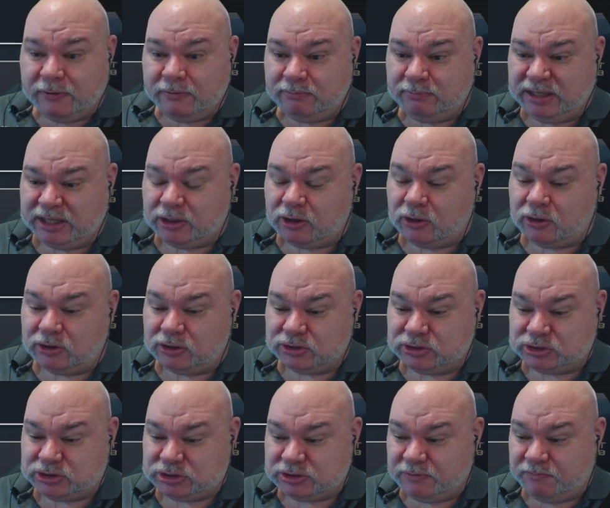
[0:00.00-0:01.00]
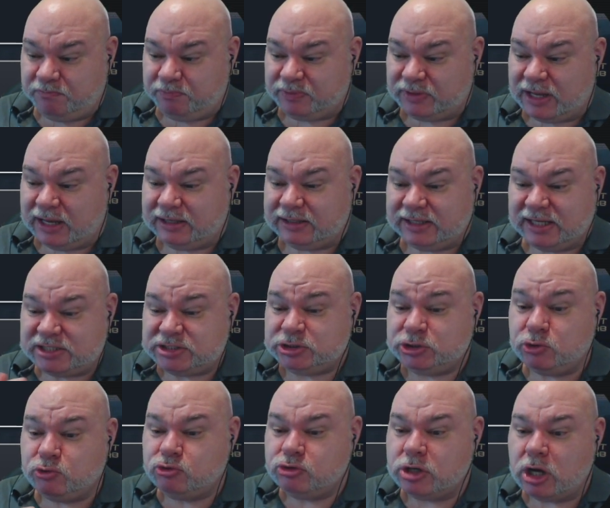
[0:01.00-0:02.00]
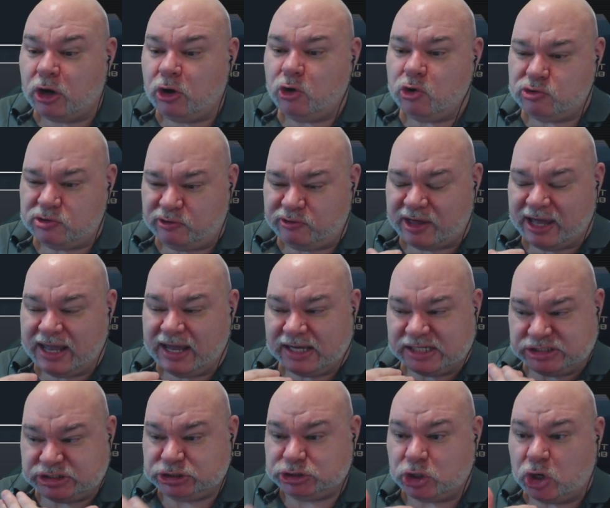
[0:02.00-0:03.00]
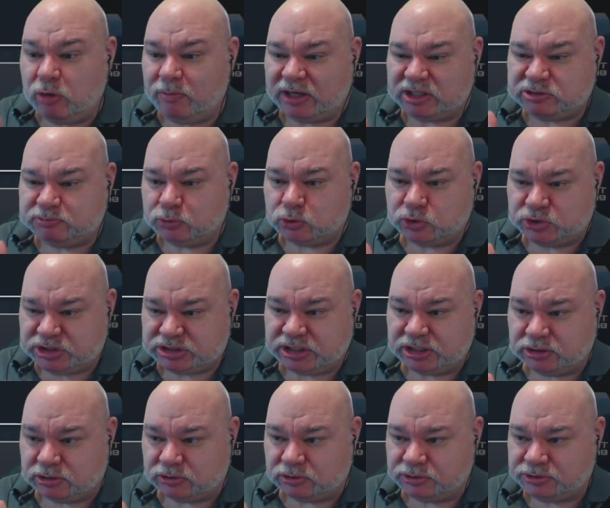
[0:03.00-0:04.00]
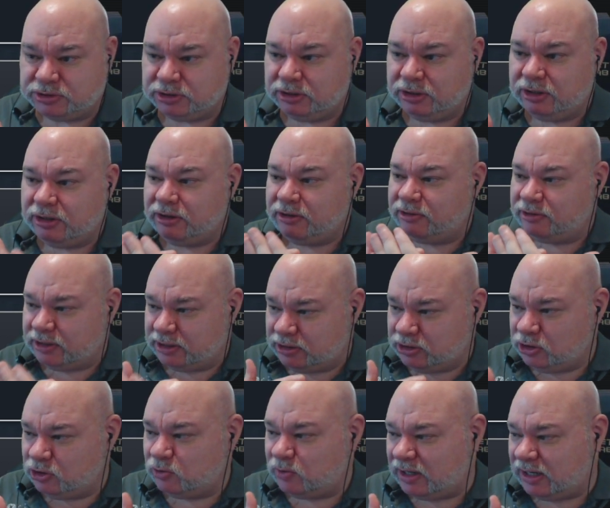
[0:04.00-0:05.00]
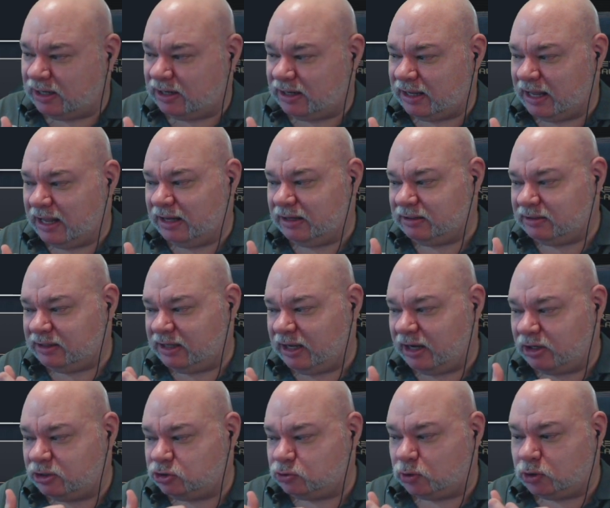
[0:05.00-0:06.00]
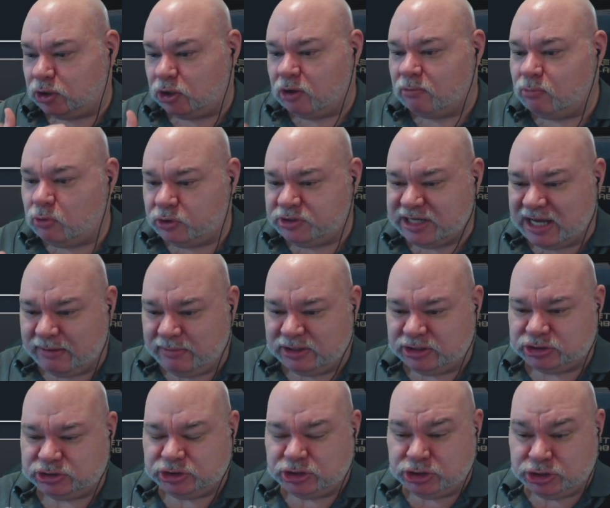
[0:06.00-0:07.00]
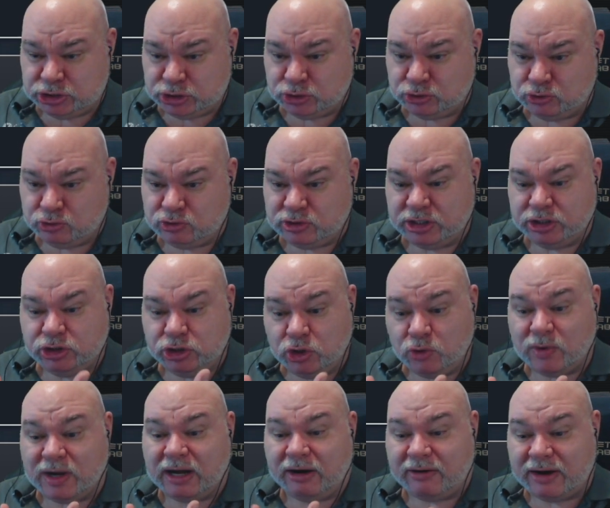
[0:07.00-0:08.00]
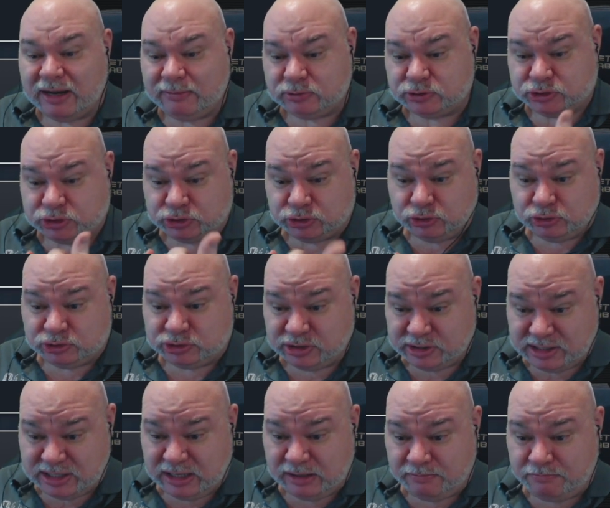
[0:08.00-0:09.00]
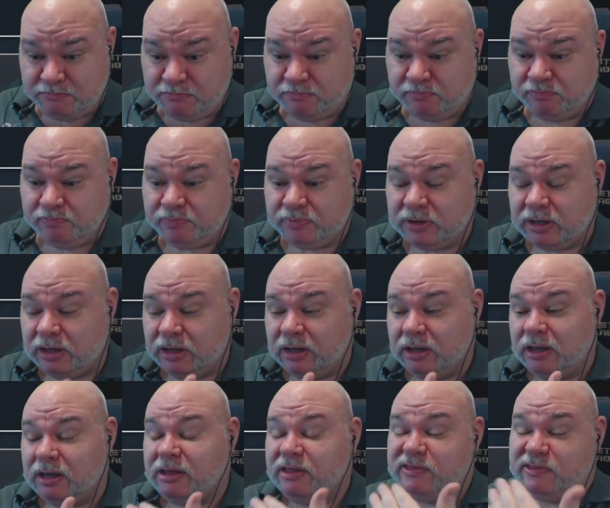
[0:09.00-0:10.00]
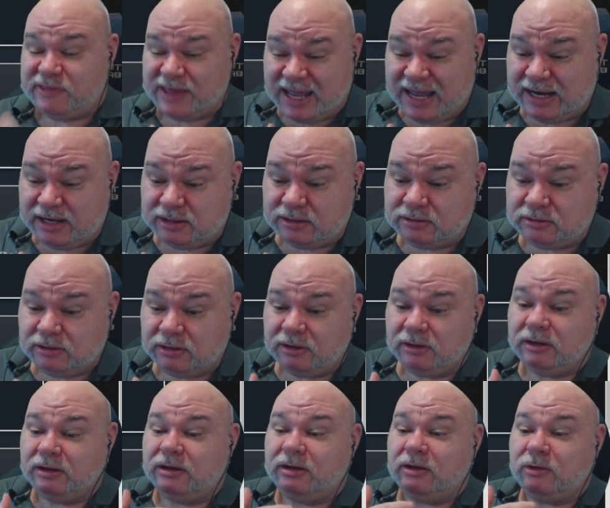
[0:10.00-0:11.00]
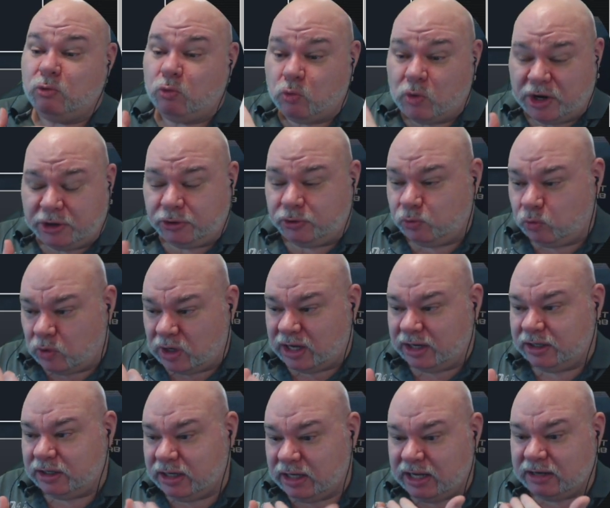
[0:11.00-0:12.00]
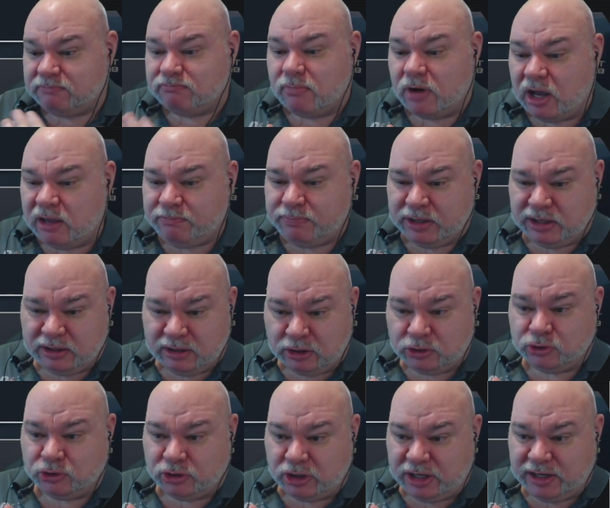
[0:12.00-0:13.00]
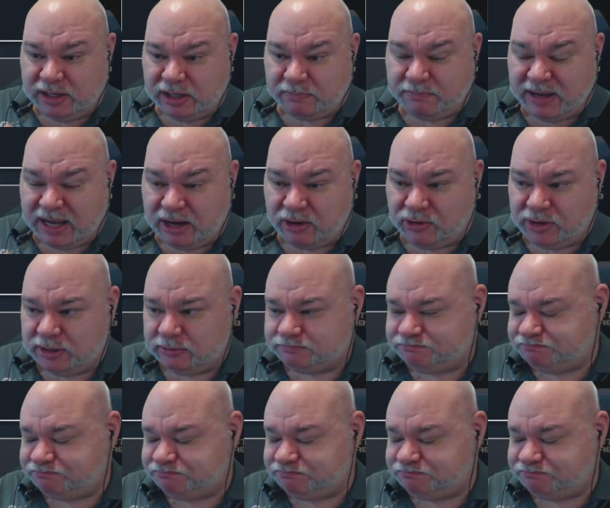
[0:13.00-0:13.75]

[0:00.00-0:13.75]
because unless you know that they are so much more skilled than you are and they're going to do a lot more damage to you than you are able to do to them, then one-on-one, it might be a good idea to parry.